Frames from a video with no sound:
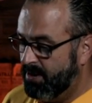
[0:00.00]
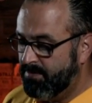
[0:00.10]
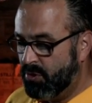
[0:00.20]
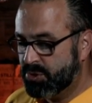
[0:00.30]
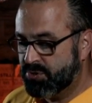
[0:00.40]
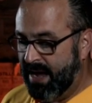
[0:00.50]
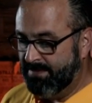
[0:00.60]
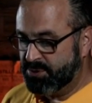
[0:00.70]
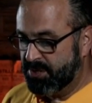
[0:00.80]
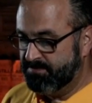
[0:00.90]

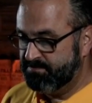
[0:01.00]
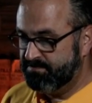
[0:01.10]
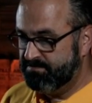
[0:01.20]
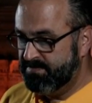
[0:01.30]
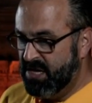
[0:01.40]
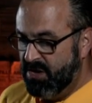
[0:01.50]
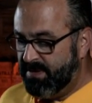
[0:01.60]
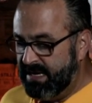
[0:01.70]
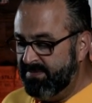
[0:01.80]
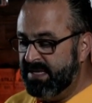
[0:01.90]
post-rapture.
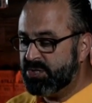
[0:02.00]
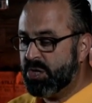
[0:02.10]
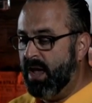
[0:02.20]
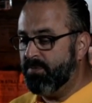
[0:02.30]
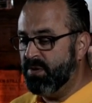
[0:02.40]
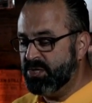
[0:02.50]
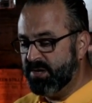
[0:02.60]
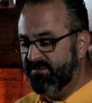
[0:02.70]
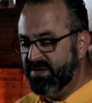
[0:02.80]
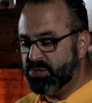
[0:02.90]
But in this
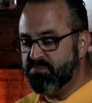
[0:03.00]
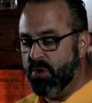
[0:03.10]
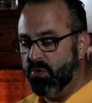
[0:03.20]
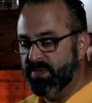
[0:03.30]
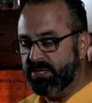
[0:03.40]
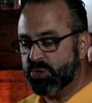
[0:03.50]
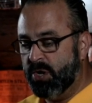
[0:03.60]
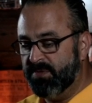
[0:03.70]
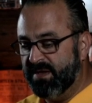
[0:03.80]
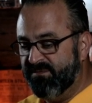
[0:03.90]
Operation Fishbowl, they
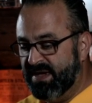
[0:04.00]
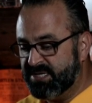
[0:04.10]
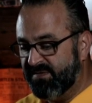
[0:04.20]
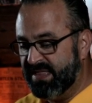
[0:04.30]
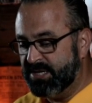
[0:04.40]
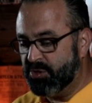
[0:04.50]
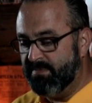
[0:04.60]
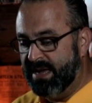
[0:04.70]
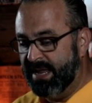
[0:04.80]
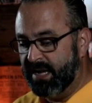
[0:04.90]
saw the effects of
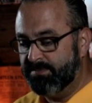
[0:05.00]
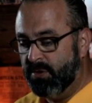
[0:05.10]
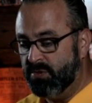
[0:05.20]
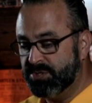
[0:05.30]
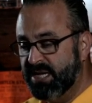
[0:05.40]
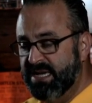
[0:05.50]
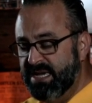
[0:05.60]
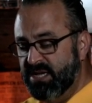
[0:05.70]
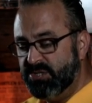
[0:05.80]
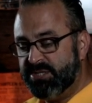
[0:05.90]
electromagnetic pulse.
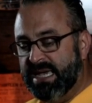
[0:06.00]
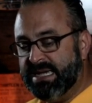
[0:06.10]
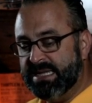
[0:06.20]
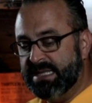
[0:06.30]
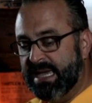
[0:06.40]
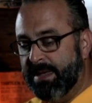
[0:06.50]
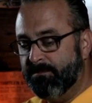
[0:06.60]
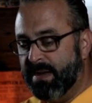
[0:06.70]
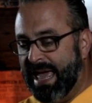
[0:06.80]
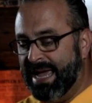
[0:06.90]
Secondly,
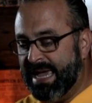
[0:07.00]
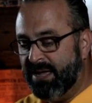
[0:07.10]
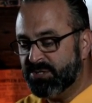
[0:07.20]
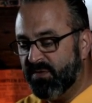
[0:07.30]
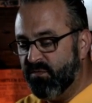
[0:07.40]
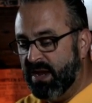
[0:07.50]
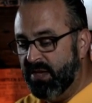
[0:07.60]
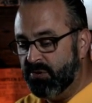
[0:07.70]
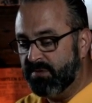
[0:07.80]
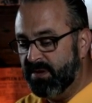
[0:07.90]
blackouts of
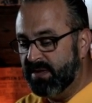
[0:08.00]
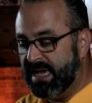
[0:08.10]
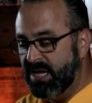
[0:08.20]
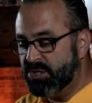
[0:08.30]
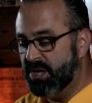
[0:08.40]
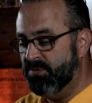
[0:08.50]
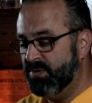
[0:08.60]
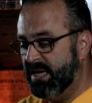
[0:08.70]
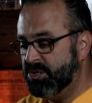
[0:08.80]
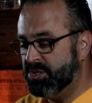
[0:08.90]
radio communication in
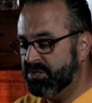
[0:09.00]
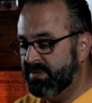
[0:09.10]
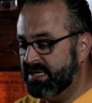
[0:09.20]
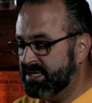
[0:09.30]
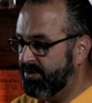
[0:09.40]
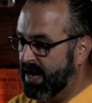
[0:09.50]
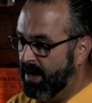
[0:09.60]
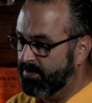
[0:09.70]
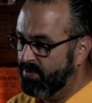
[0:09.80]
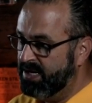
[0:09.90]
relation to military
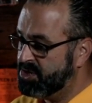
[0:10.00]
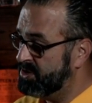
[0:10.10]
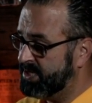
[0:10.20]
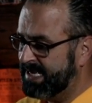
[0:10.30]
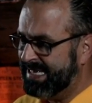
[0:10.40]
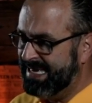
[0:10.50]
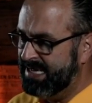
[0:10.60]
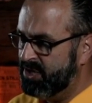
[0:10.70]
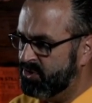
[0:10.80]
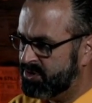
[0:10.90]
operations.
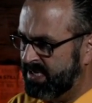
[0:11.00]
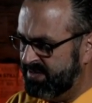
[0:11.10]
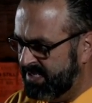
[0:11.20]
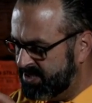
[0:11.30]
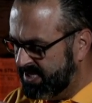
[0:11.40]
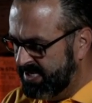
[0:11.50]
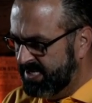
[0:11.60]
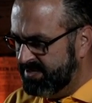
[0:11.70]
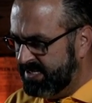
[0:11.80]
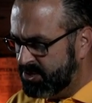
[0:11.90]
Again, you see these
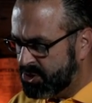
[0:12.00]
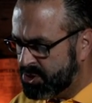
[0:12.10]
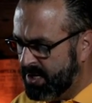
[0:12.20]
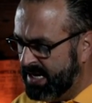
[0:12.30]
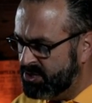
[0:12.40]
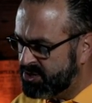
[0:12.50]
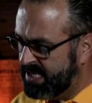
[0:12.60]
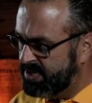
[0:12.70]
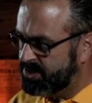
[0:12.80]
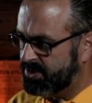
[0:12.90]
strange
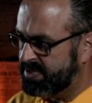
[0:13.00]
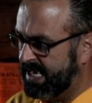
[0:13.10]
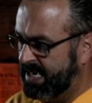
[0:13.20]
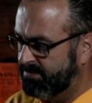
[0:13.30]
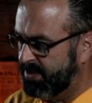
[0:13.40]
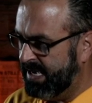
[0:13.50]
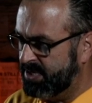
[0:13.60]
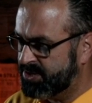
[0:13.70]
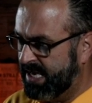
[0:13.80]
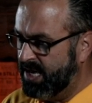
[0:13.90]
things that are taking
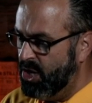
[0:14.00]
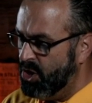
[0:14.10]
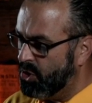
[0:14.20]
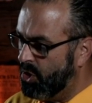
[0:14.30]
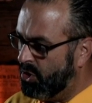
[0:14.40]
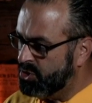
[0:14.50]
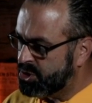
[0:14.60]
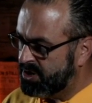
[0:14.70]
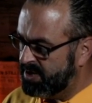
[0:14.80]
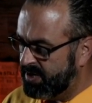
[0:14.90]
place. They lost
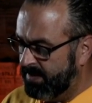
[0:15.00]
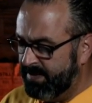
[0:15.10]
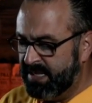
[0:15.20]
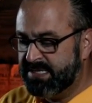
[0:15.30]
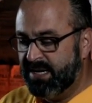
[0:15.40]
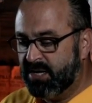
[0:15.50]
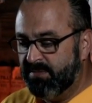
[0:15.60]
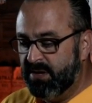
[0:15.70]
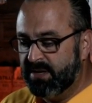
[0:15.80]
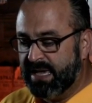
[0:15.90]
the ability to
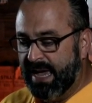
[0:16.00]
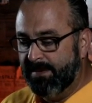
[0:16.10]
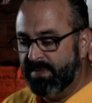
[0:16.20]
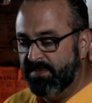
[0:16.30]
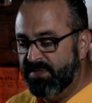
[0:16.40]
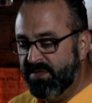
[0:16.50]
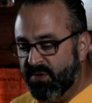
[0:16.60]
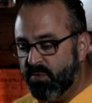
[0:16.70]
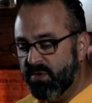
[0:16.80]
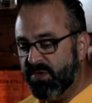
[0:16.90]
communicate. And then
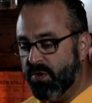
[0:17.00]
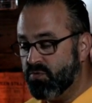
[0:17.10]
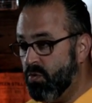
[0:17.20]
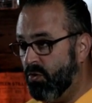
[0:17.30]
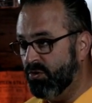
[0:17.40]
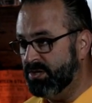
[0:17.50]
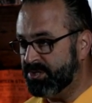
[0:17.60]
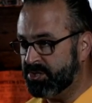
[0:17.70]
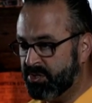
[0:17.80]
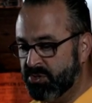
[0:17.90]
there were the auroras
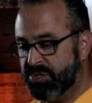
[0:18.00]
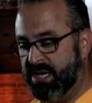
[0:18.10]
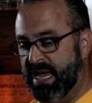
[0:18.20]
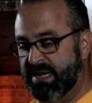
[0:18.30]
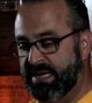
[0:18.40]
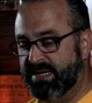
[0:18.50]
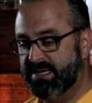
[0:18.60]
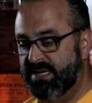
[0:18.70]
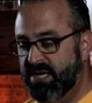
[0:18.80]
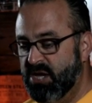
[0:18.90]
associated
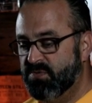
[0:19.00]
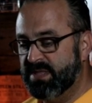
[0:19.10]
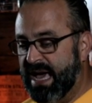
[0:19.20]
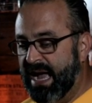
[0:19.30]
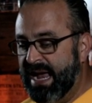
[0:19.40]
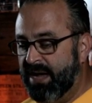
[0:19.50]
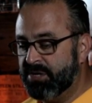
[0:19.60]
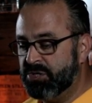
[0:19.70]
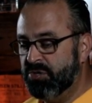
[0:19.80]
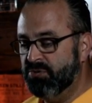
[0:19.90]
with
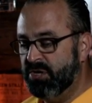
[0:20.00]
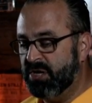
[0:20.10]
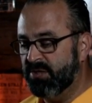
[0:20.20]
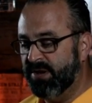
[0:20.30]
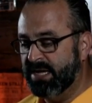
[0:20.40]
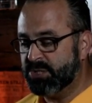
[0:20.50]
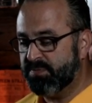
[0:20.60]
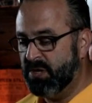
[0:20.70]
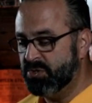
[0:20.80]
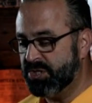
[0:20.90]
high-altitude nuclear
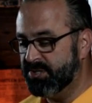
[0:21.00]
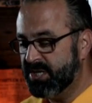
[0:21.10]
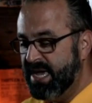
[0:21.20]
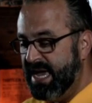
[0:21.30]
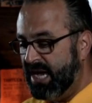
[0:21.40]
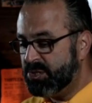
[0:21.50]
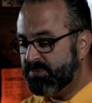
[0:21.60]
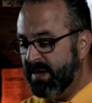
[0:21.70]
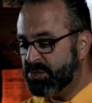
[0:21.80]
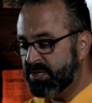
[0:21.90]
explosions,
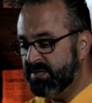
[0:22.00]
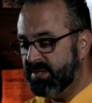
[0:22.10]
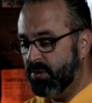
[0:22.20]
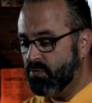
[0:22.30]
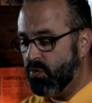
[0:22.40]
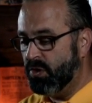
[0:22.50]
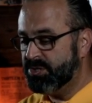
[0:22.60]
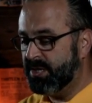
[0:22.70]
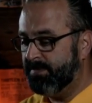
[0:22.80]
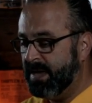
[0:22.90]
especially the auroras
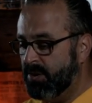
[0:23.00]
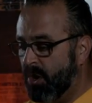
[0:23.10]
that appeared